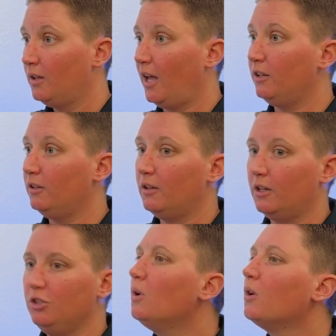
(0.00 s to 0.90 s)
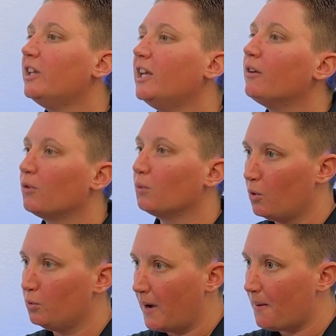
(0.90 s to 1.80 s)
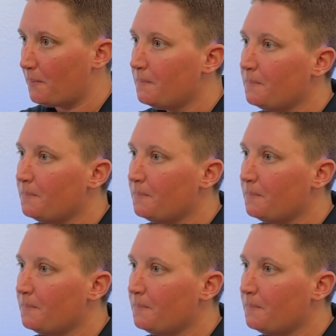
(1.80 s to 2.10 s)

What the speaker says: and you already have the roadmap,